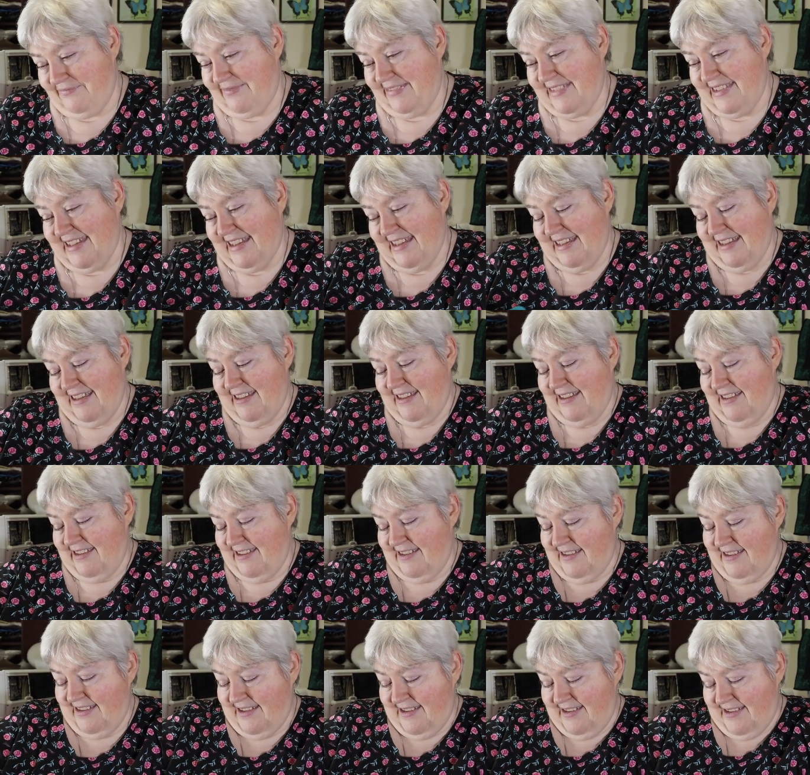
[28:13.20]

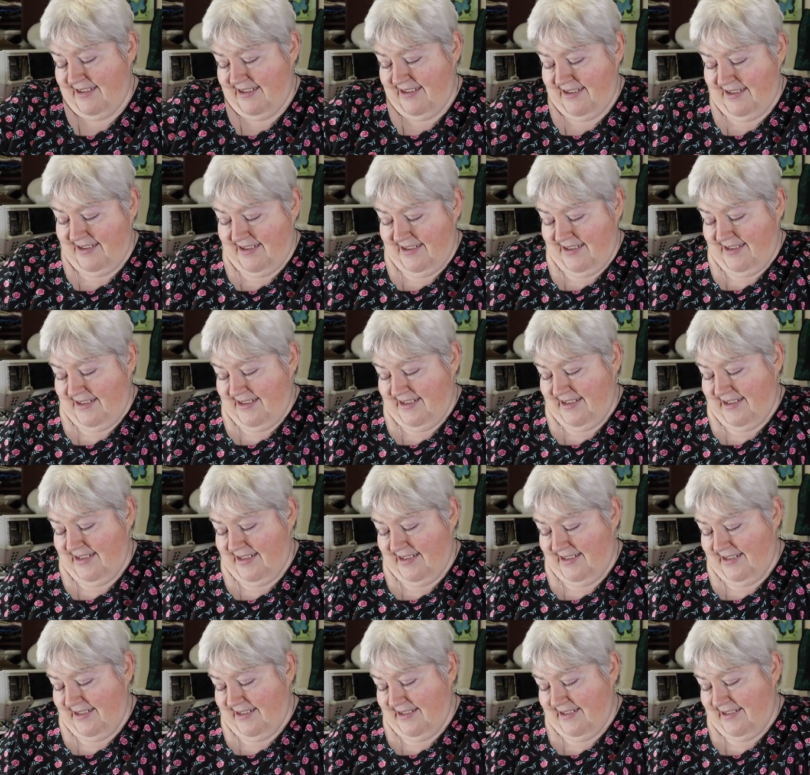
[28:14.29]

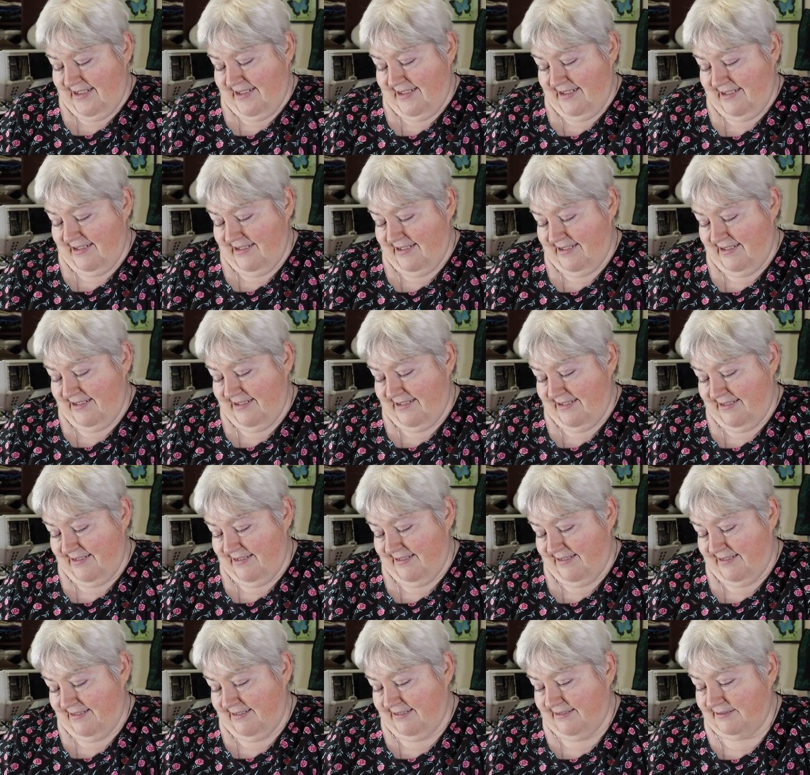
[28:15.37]

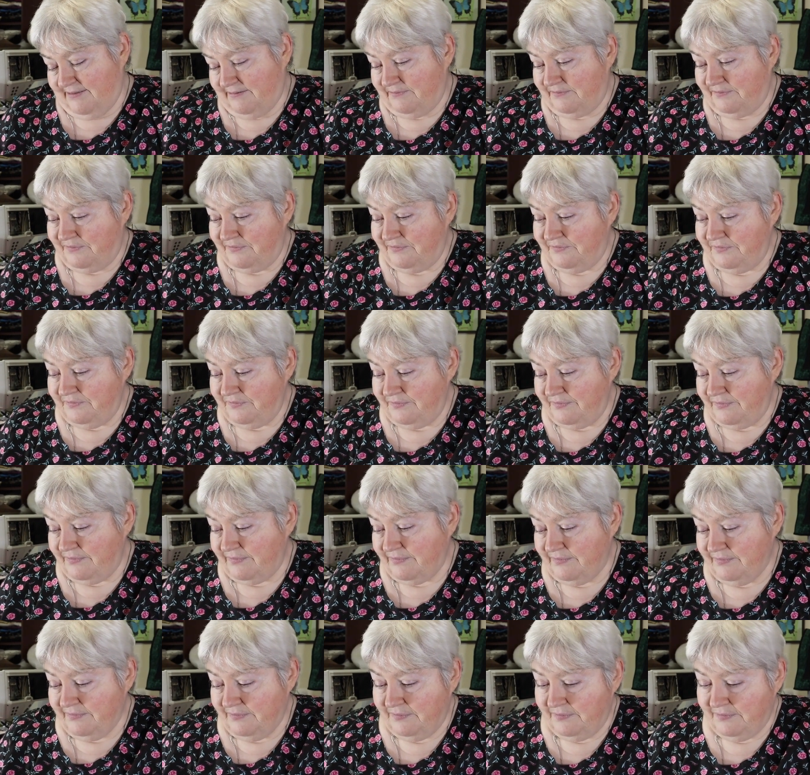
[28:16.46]

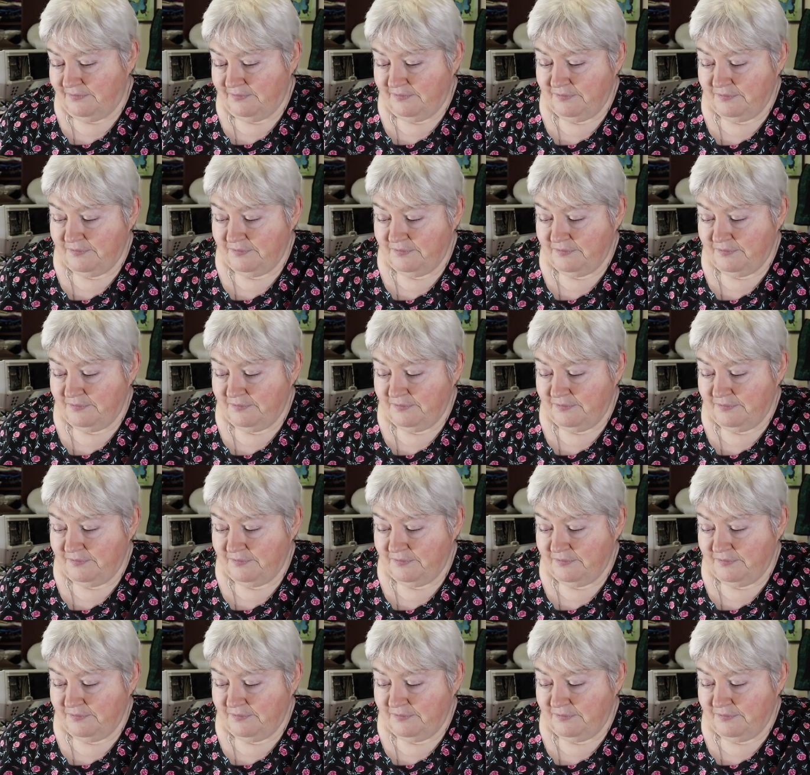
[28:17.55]
Nothing is said.